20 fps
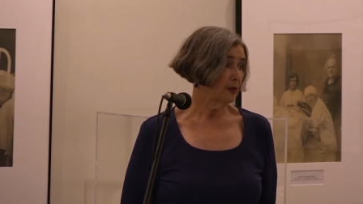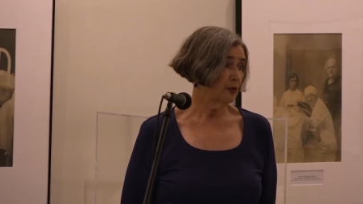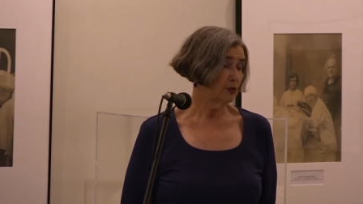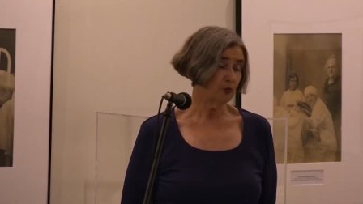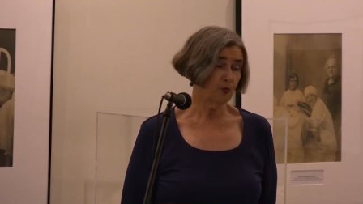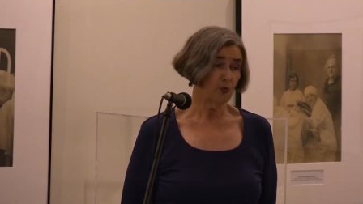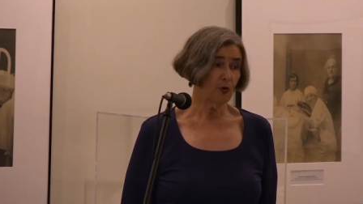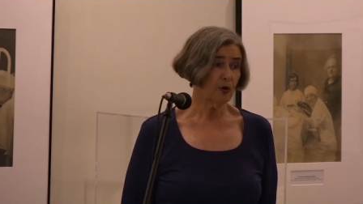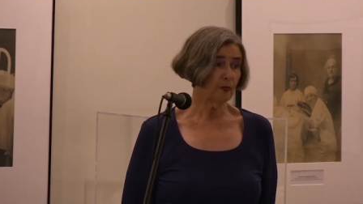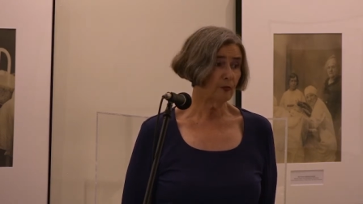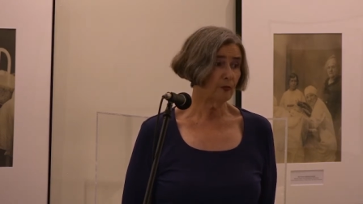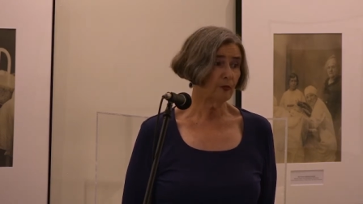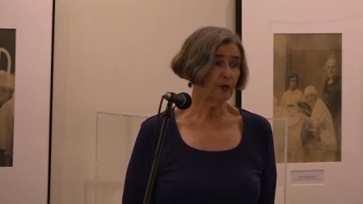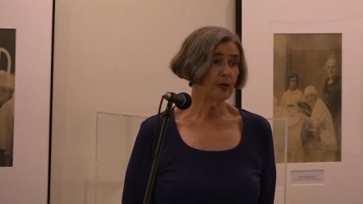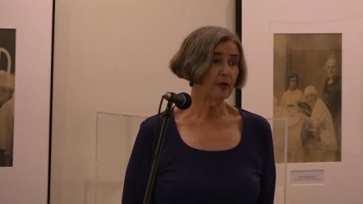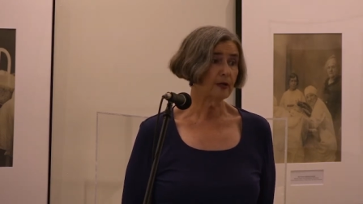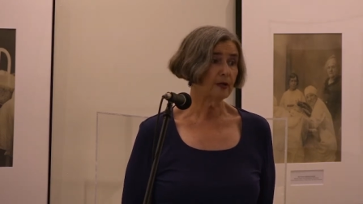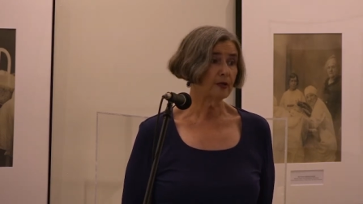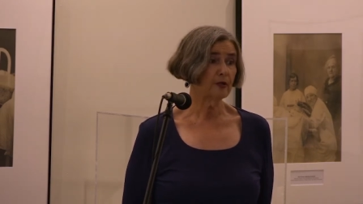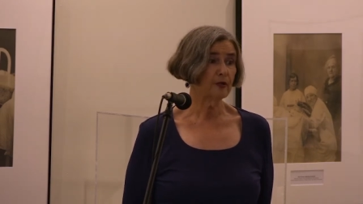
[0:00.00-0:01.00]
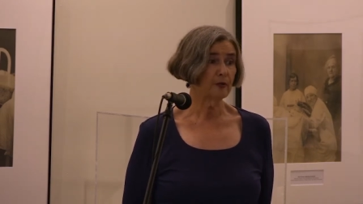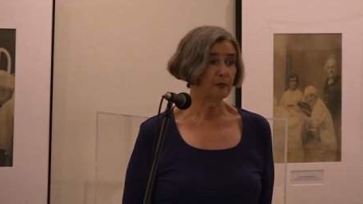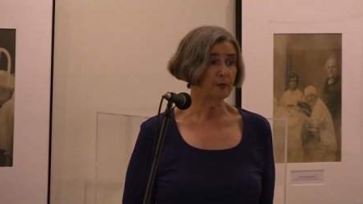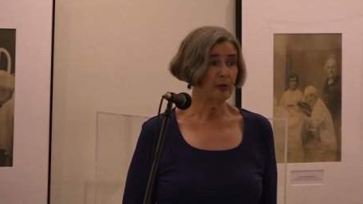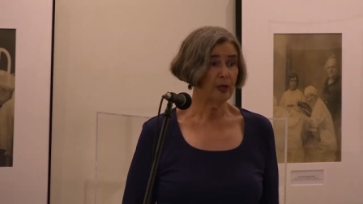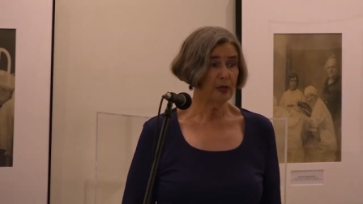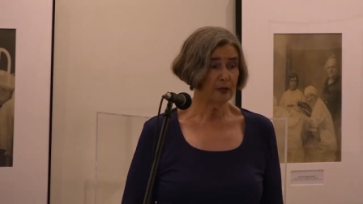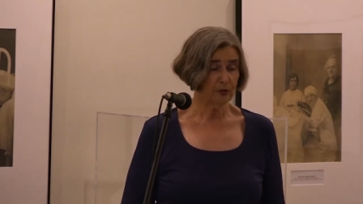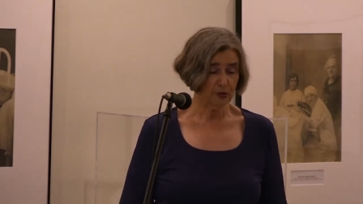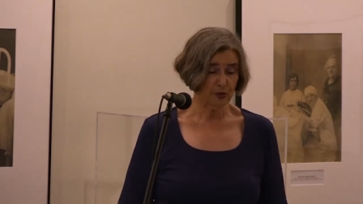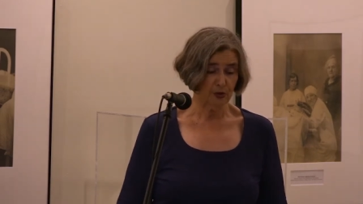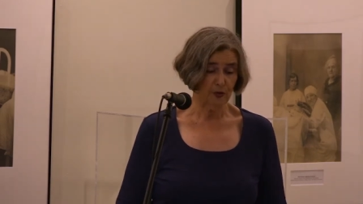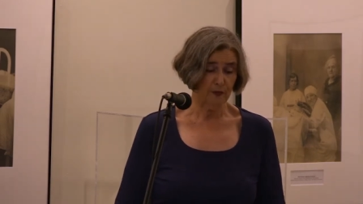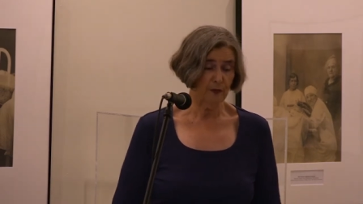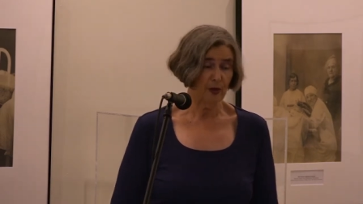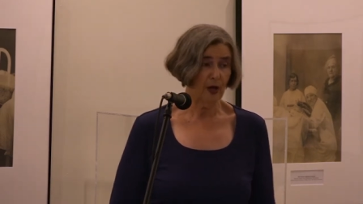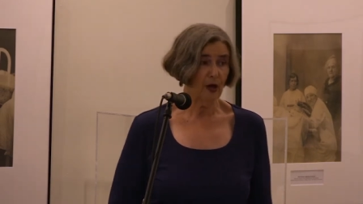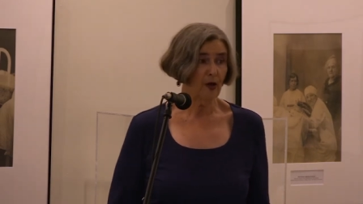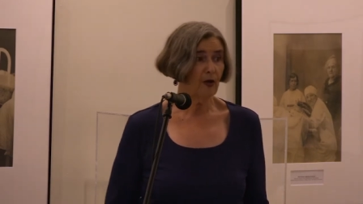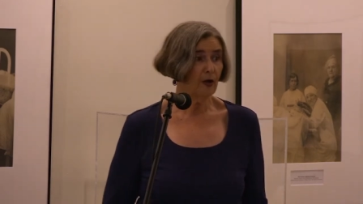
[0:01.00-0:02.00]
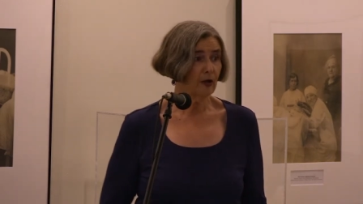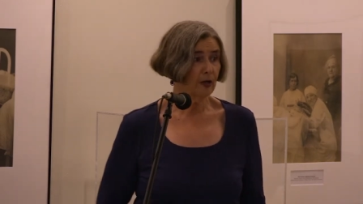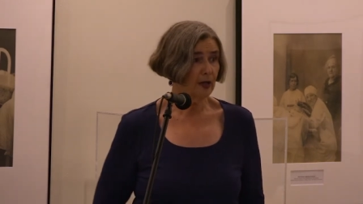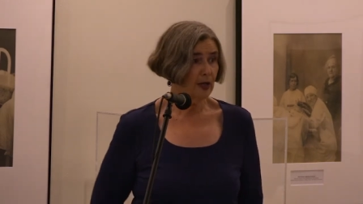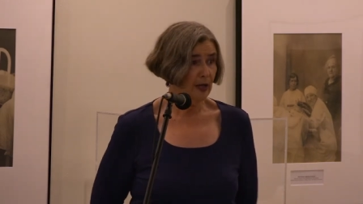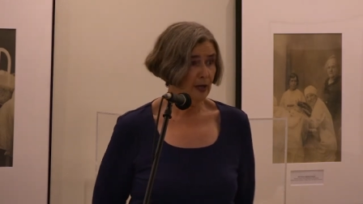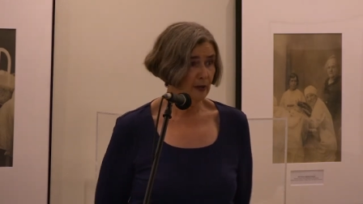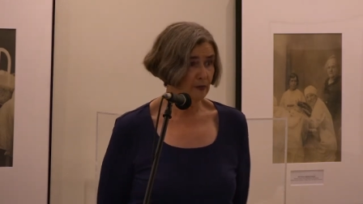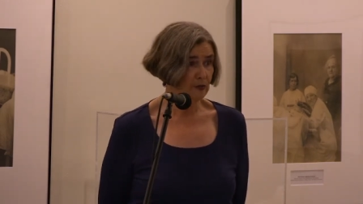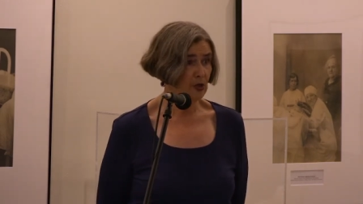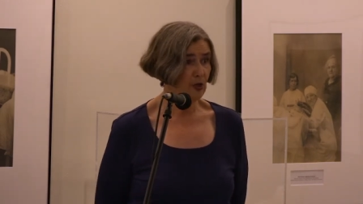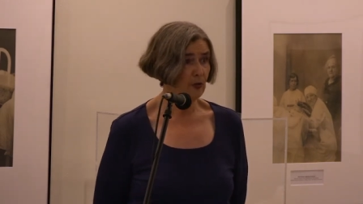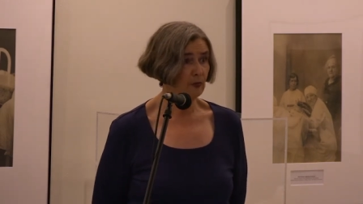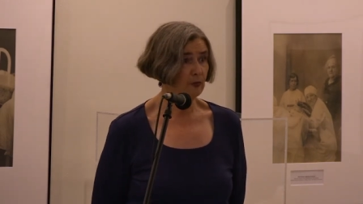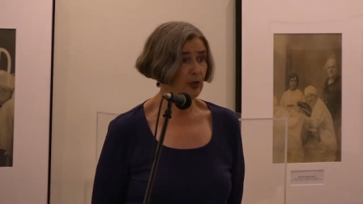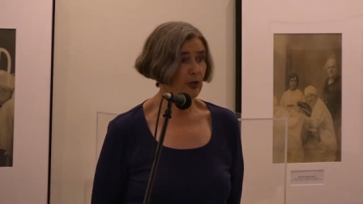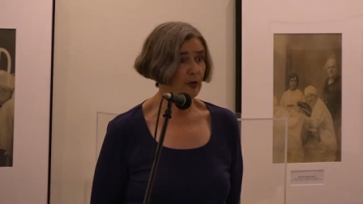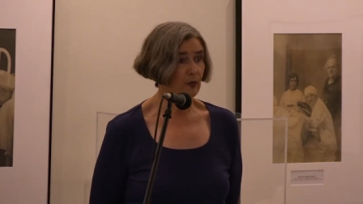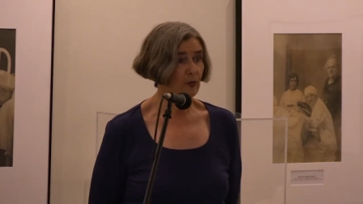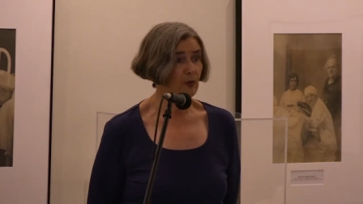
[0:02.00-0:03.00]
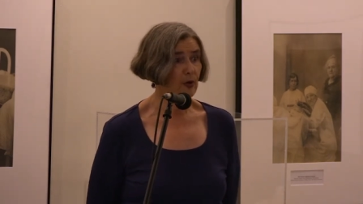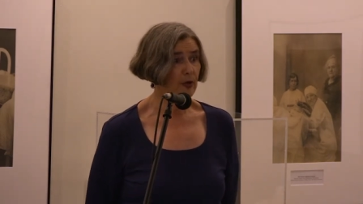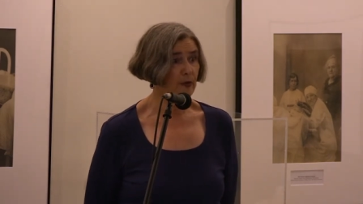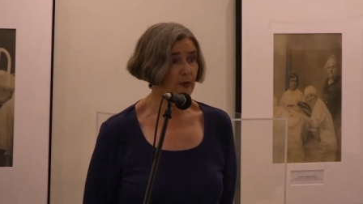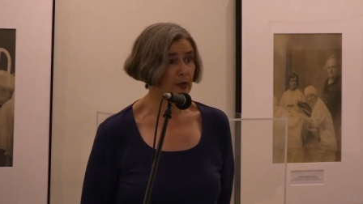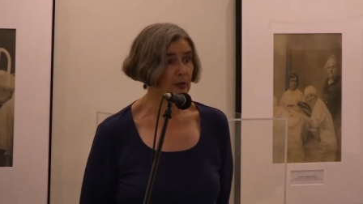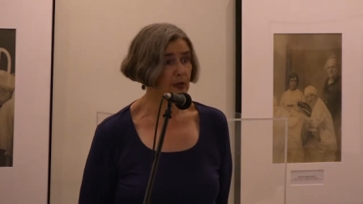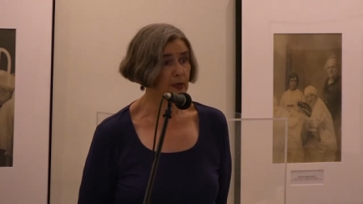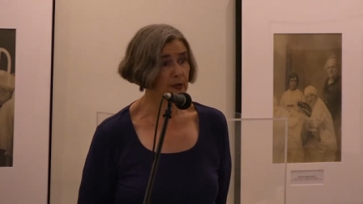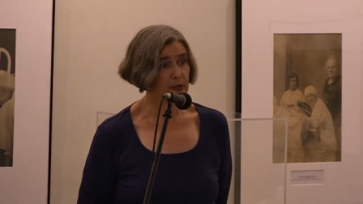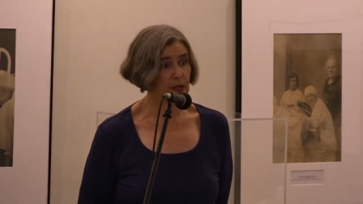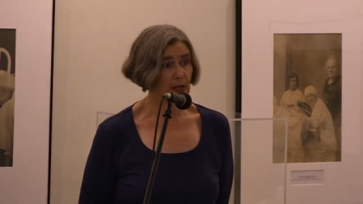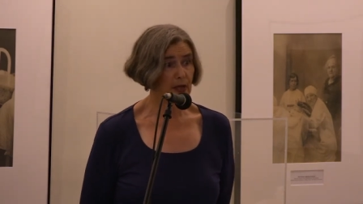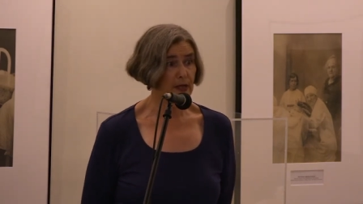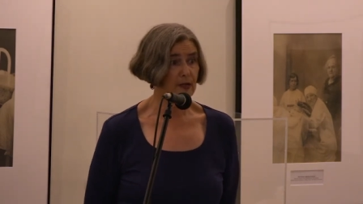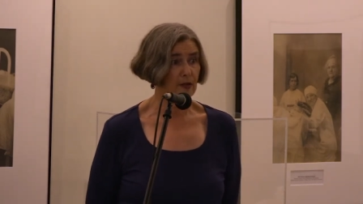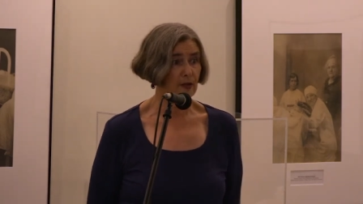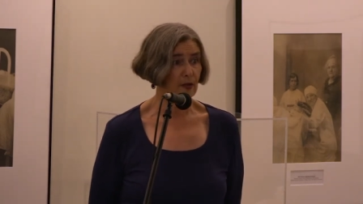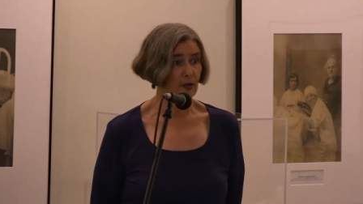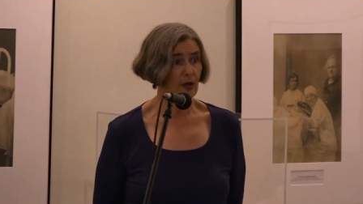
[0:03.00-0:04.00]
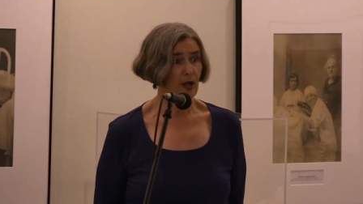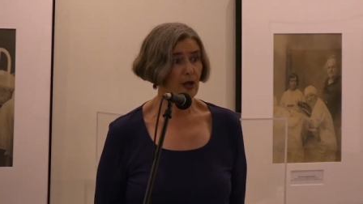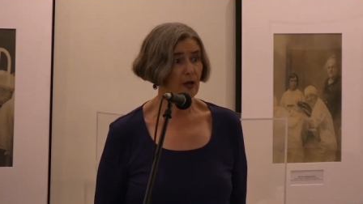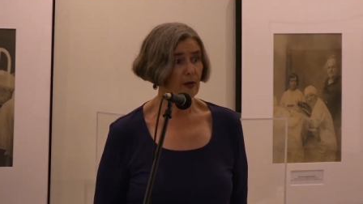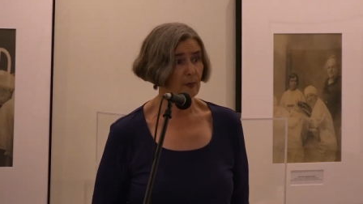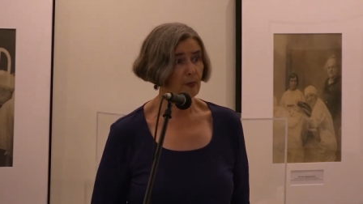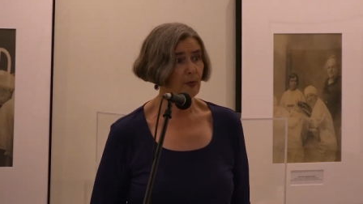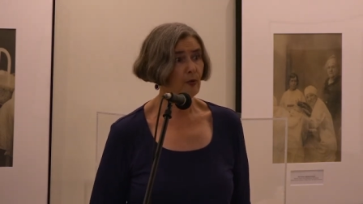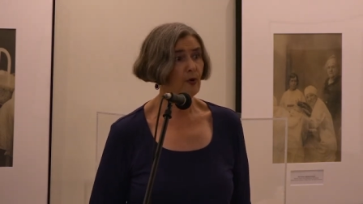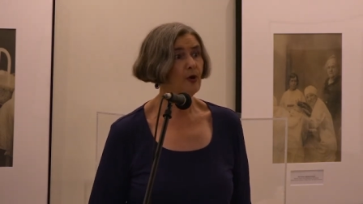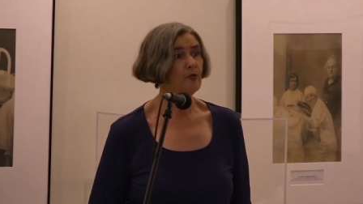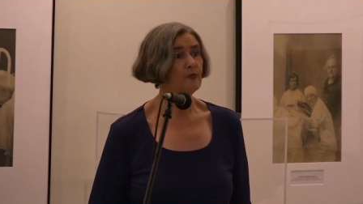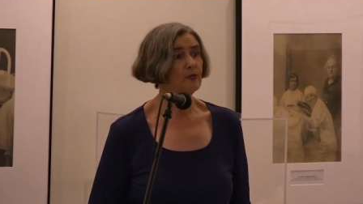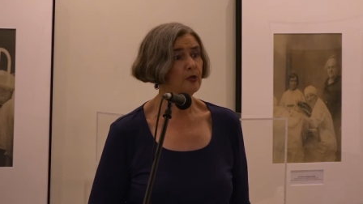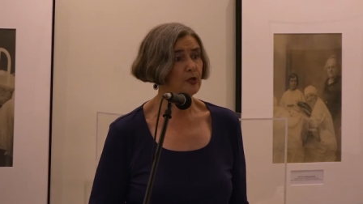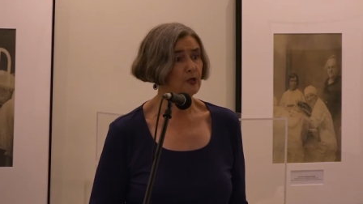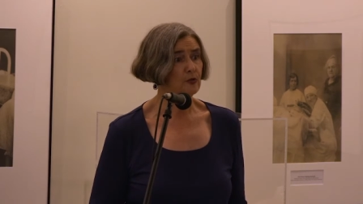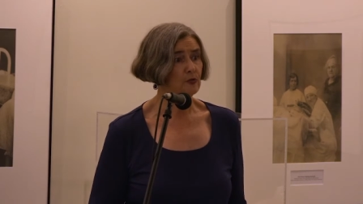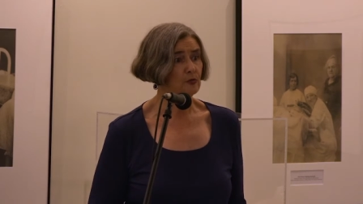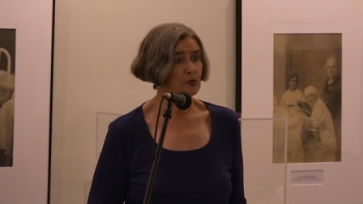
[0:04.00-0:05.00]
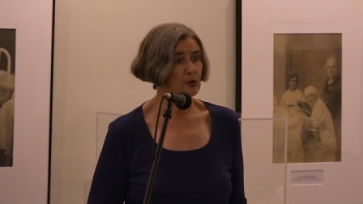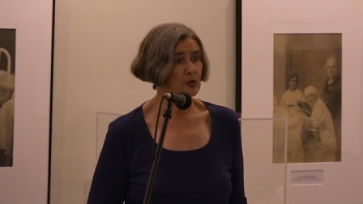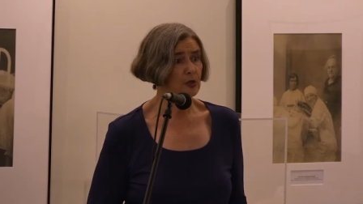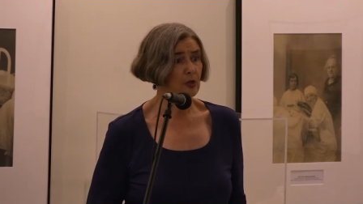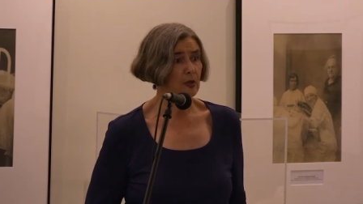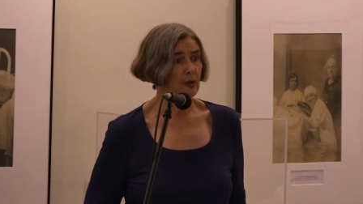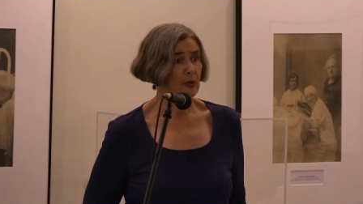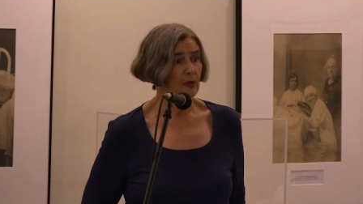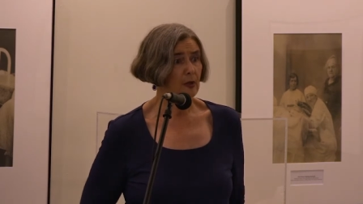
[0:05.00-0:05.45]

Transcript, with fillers: There's one really good picture of the archives on there where they had taken a lot of produce,